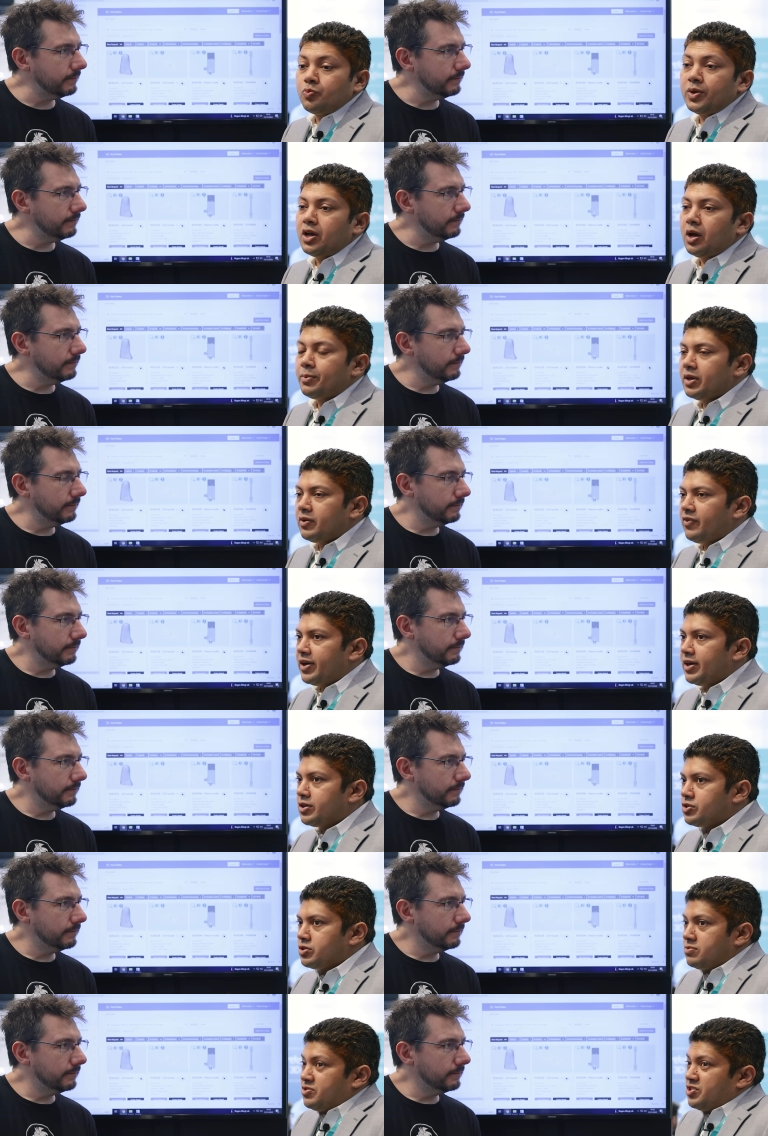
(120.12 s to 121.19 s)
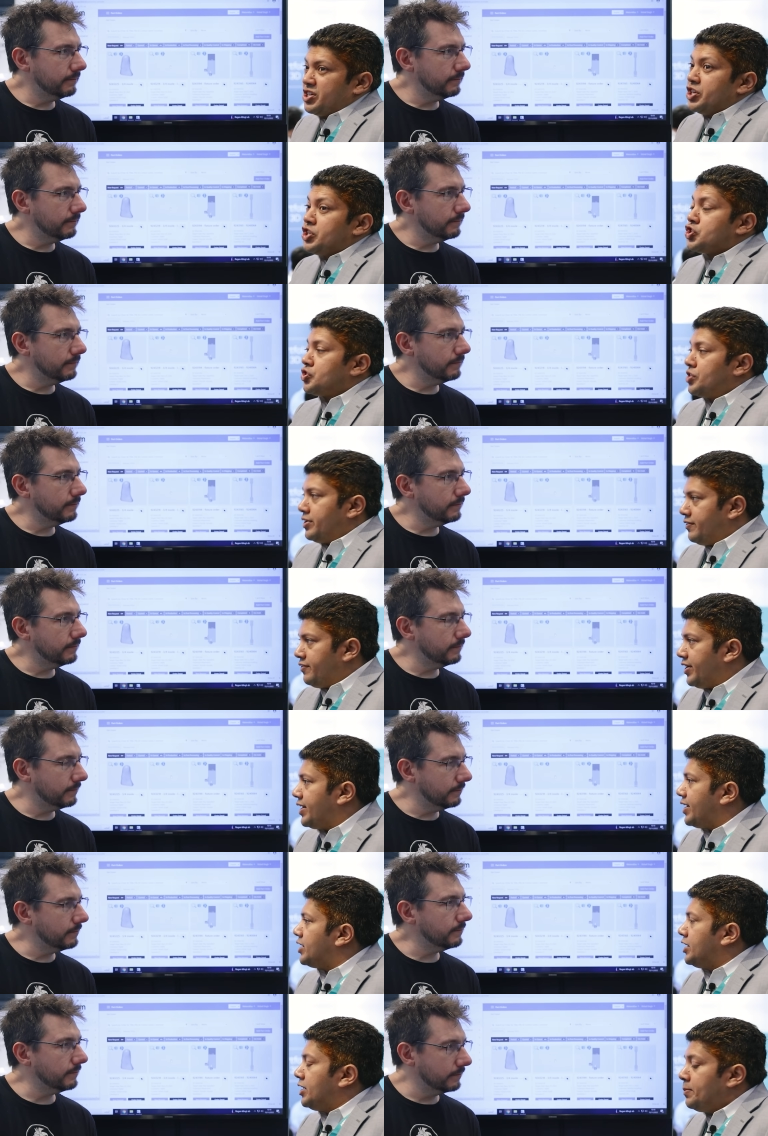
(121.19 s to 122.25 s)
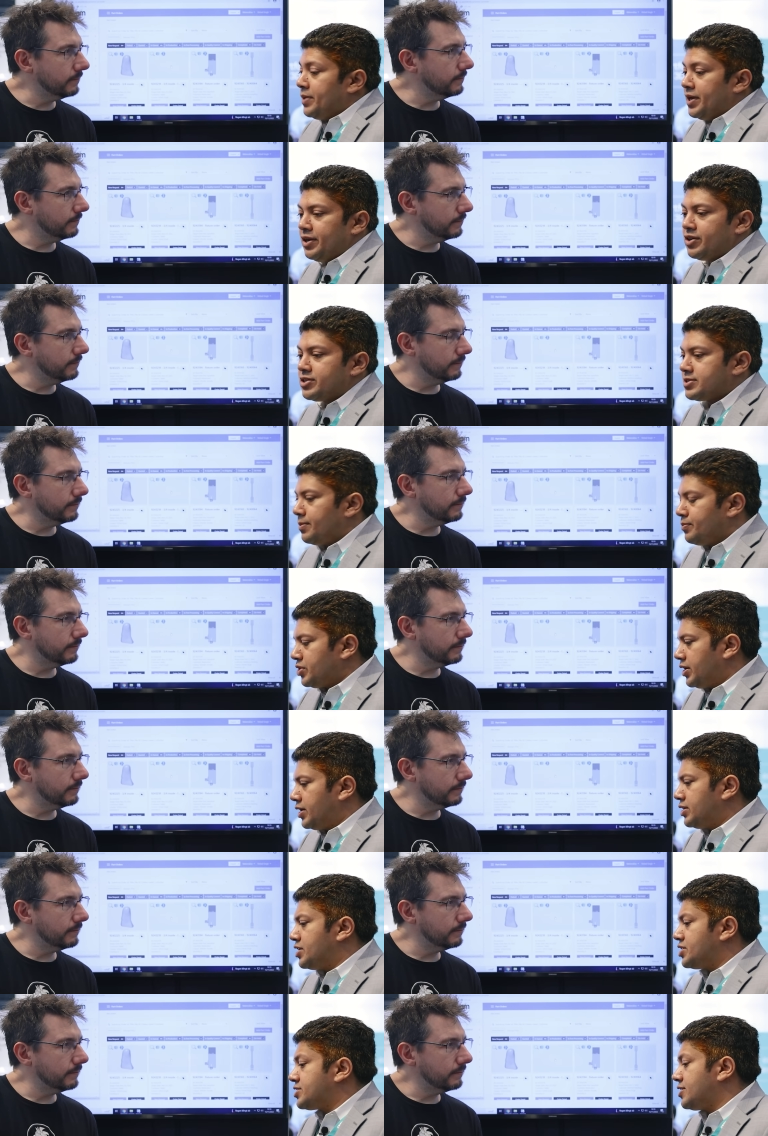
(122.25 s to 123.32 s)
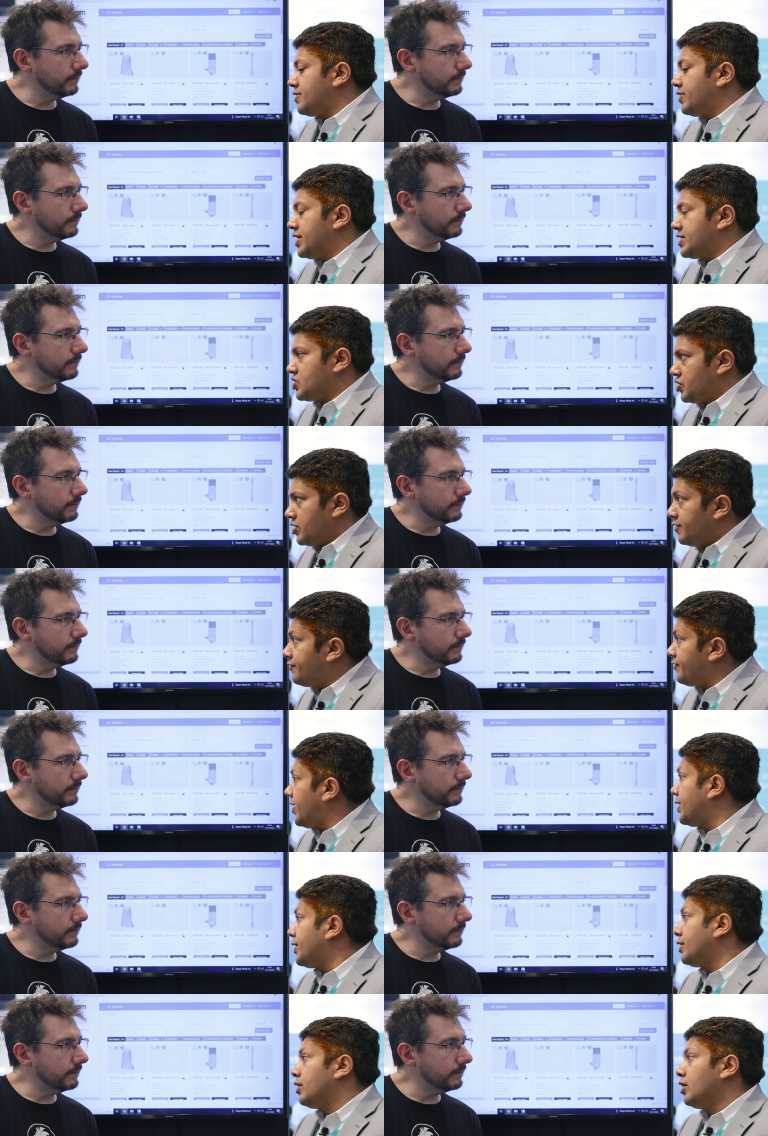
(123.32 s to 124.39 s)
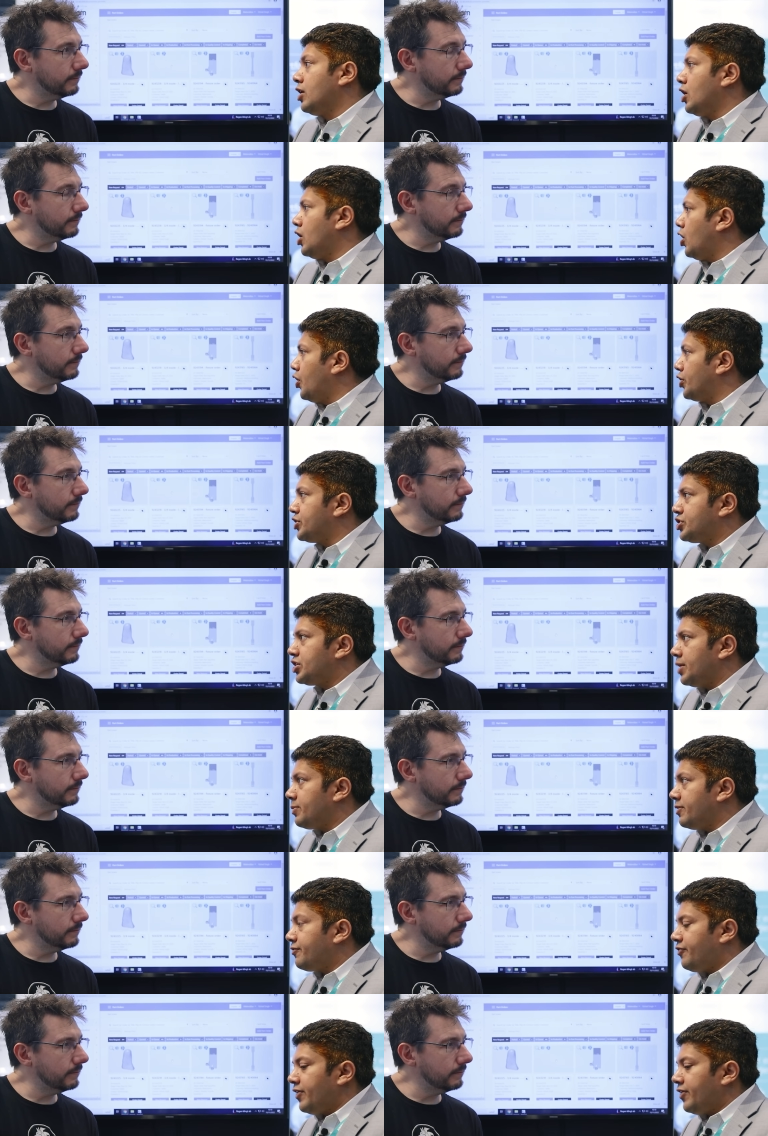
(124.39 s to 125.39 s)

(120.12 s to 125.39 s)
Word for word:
Speaker 1: could be coming via traditionally via an email or something, and they receive an STL file or a 3MF